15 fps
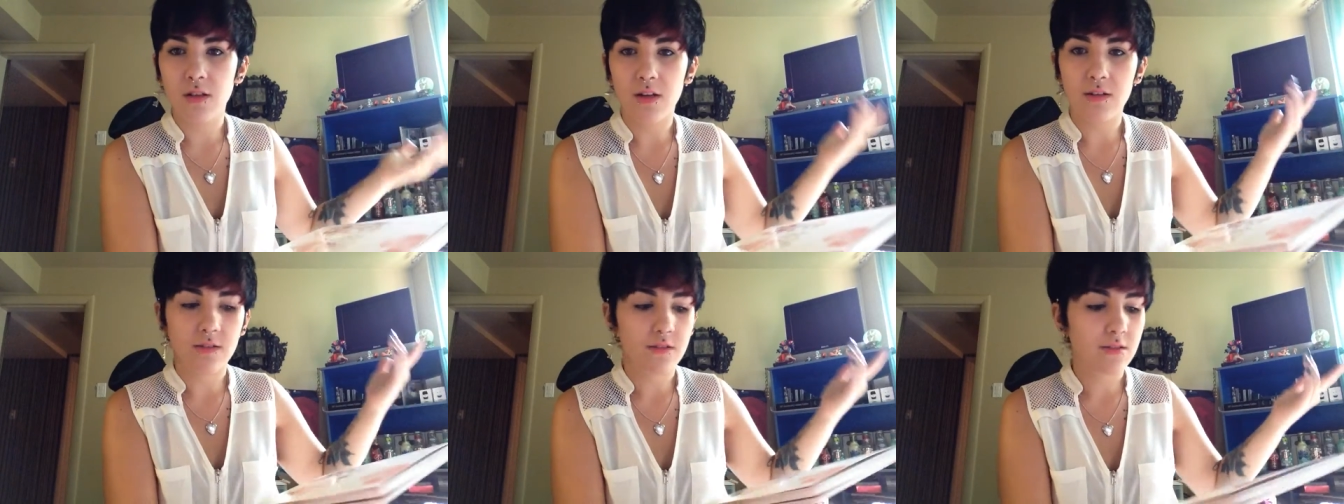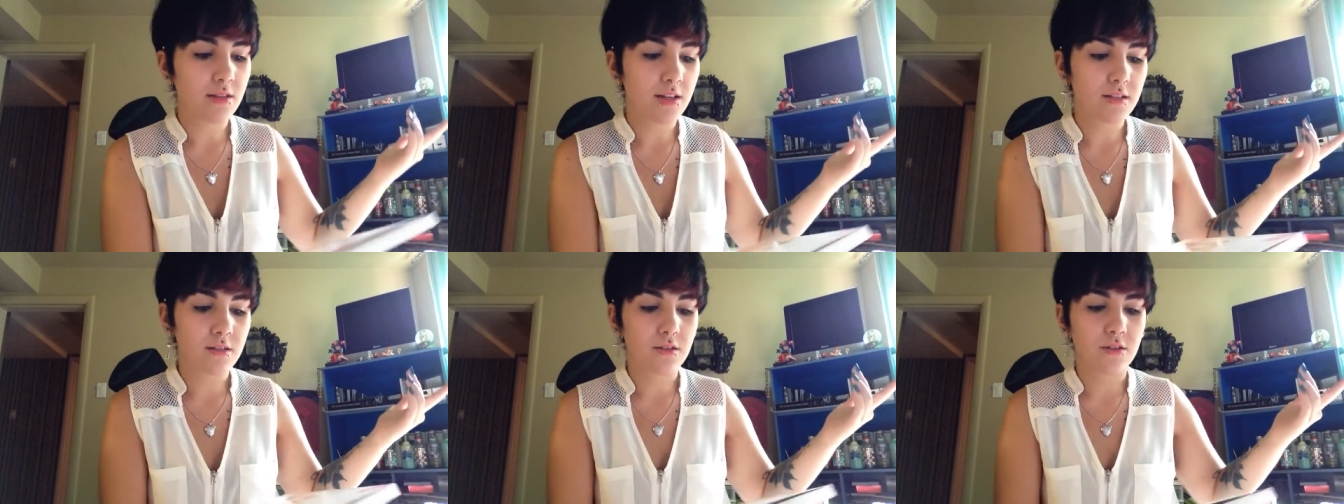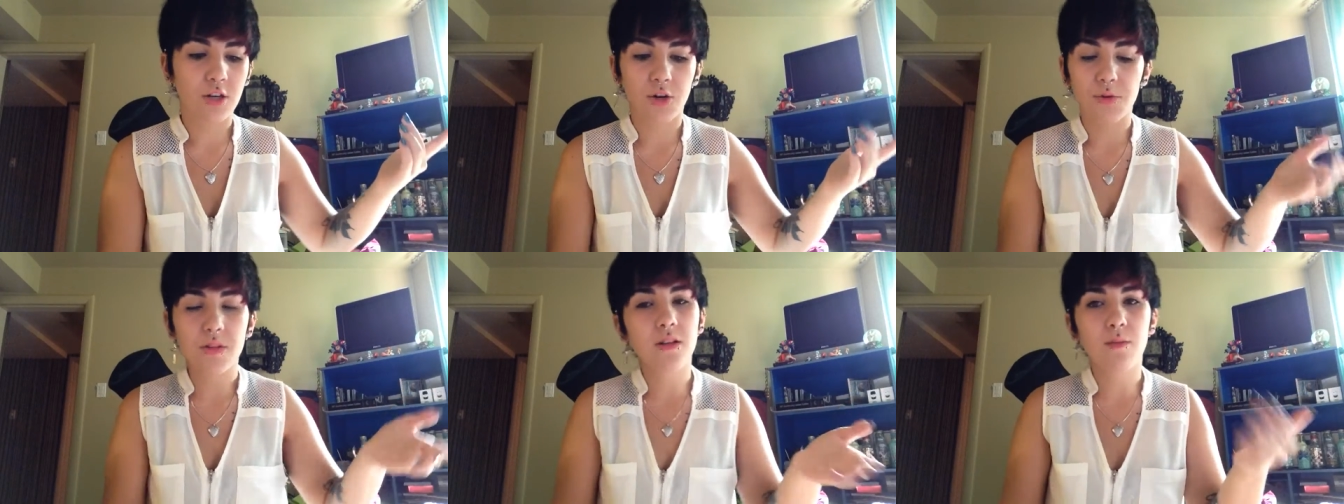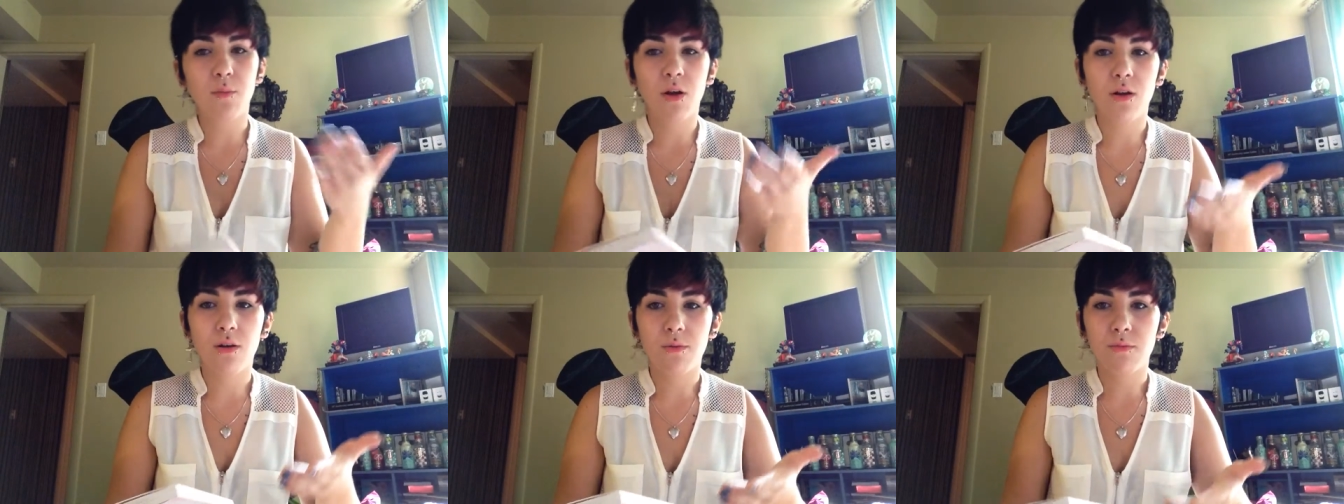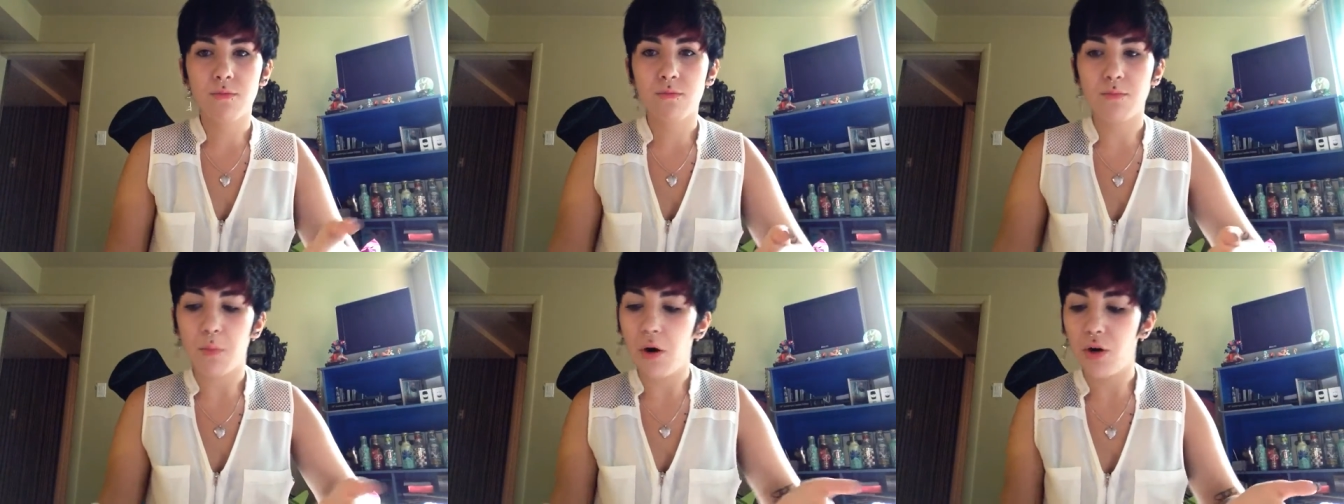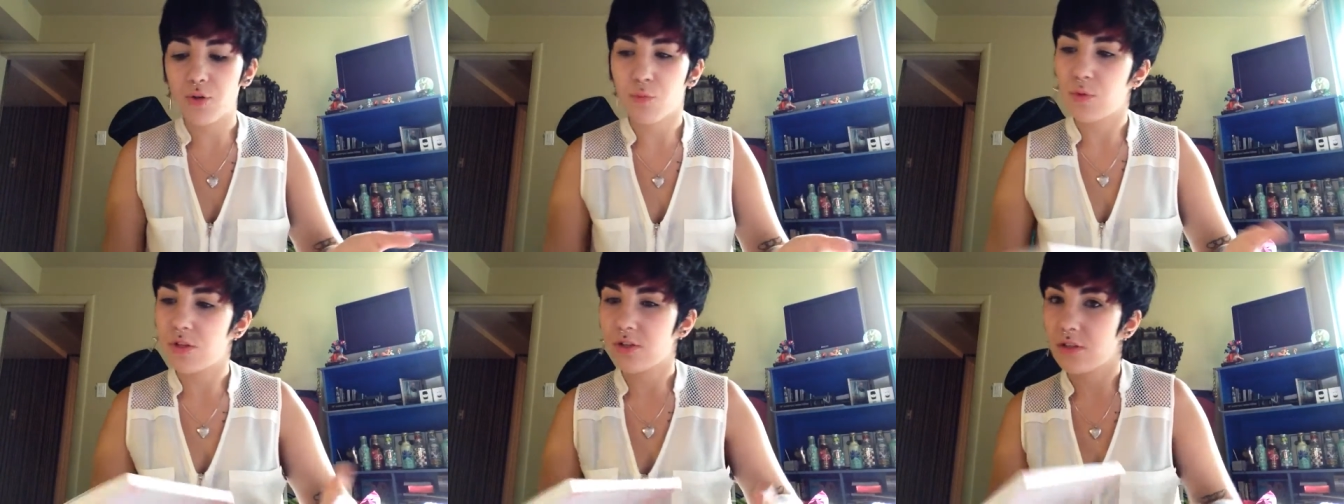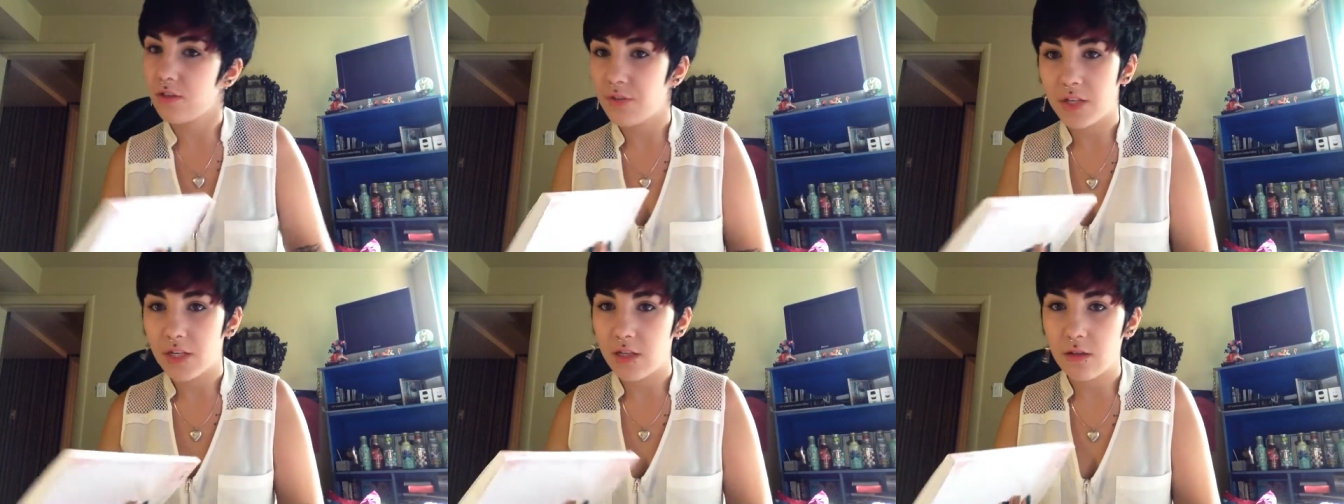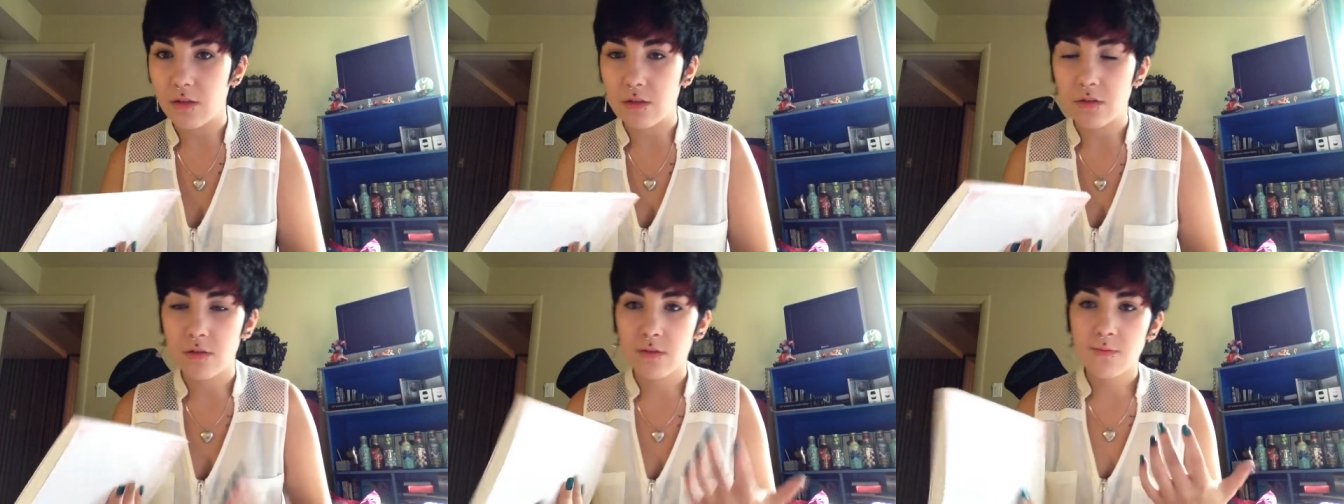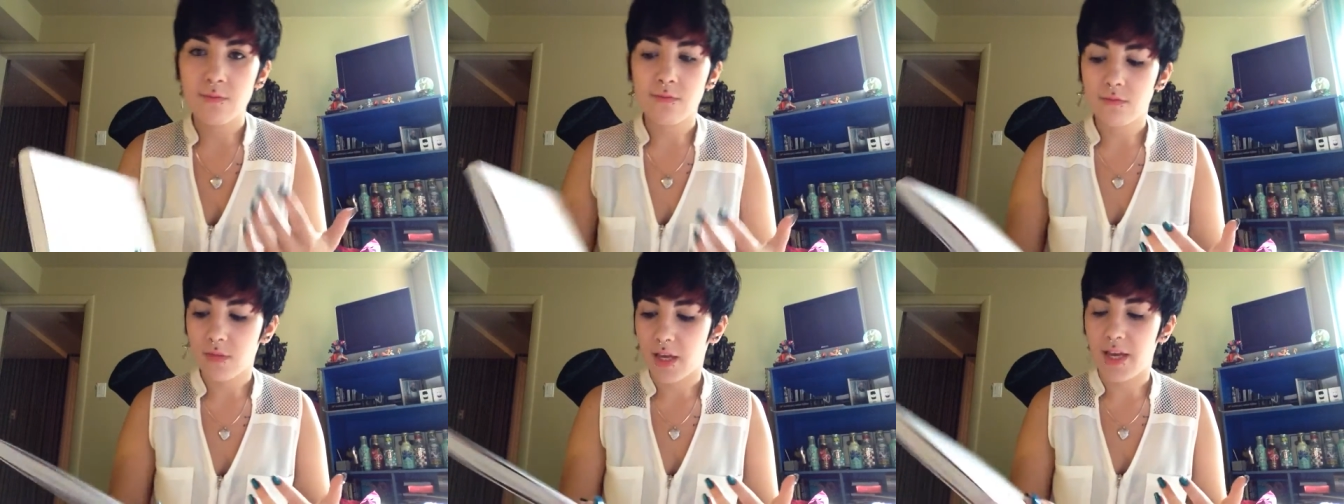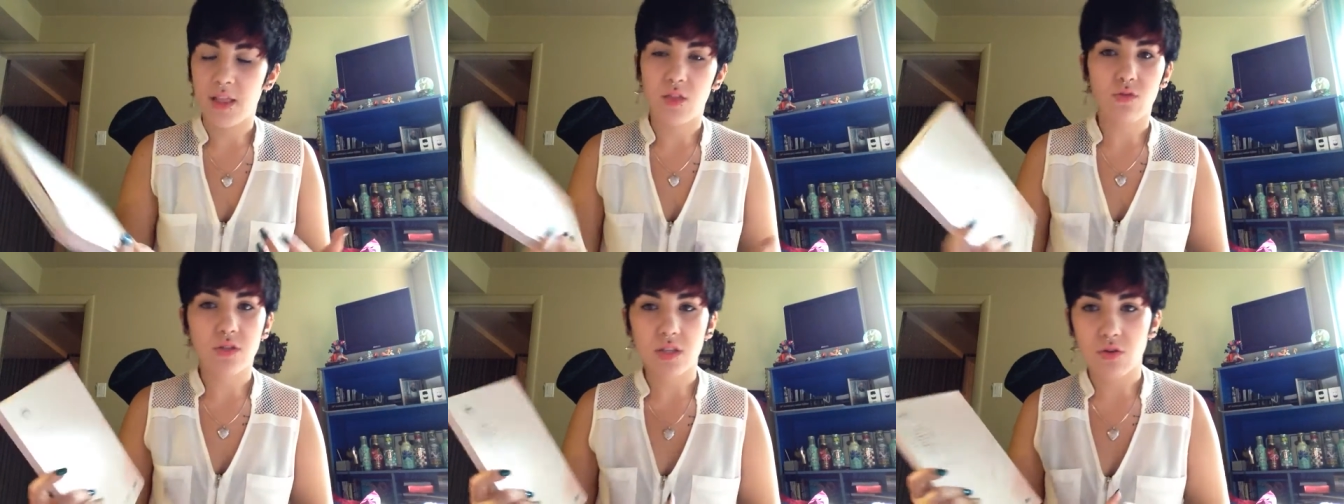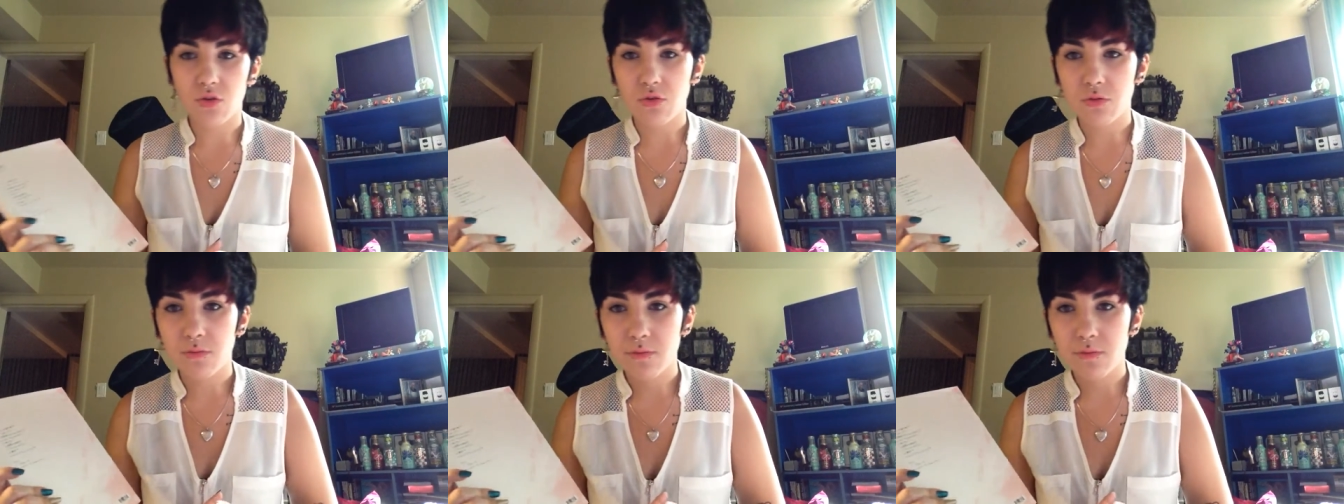like it's like Korean album but with a DVD and no sticker.